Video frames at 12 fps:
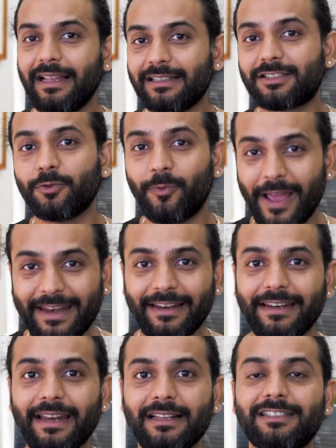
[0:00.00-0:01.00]
It's very
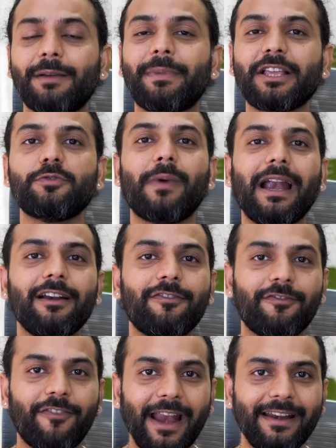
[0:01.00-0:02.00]
rare. In some cases, might
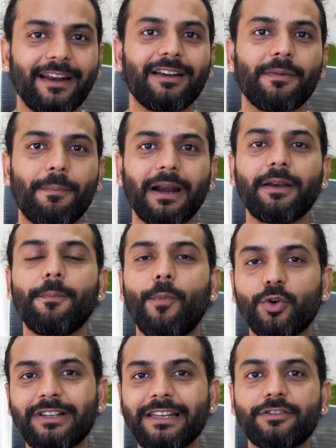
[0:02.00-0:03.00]
find it, but
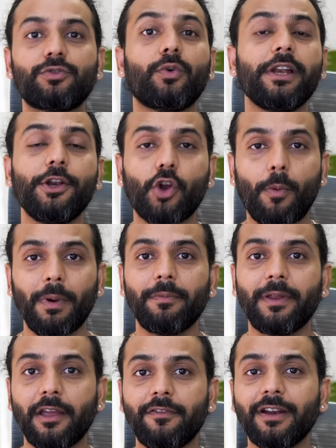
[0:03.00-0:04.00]
mostly it's totally normal
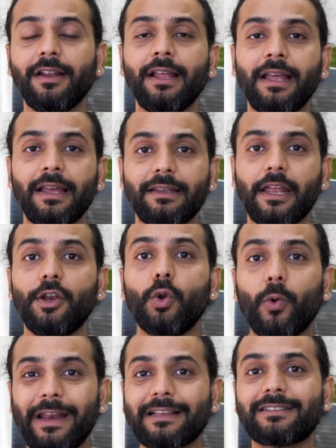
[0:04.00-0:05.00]
behavior. Then
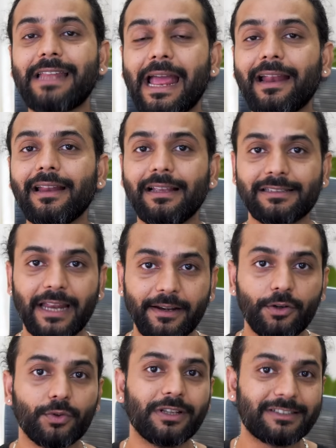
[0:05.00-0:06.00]
no index tag is
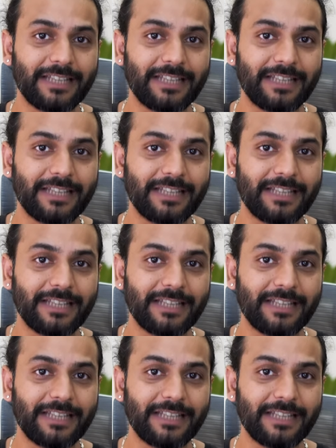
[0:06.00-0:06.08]
added to the